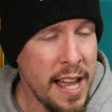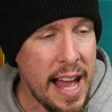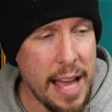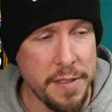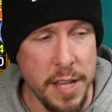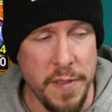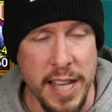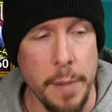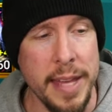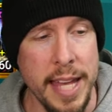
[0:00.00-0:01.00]
I have Siphi
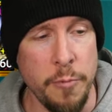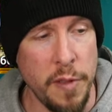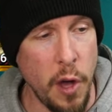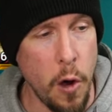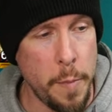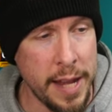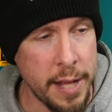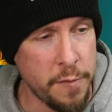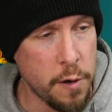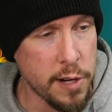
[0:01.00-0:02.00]
coming in with the opening
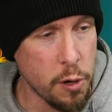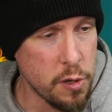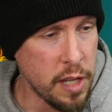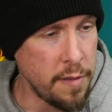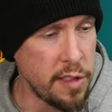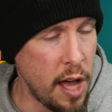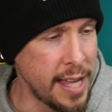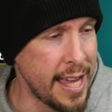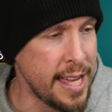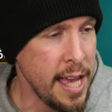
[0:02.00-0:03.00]
for Curse of
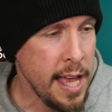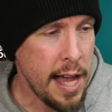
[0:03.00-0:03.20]
Longing.